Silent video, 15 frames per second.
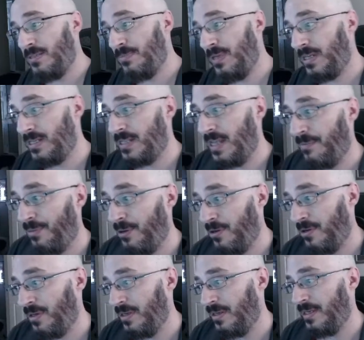because that
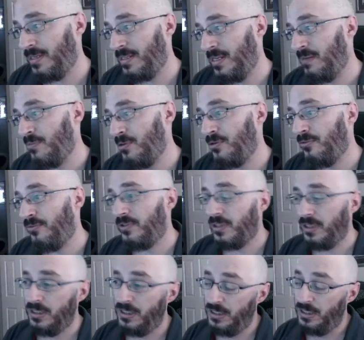pawn has now moved.
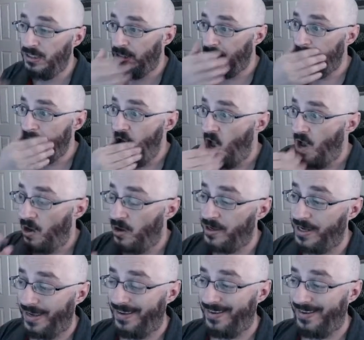Okay,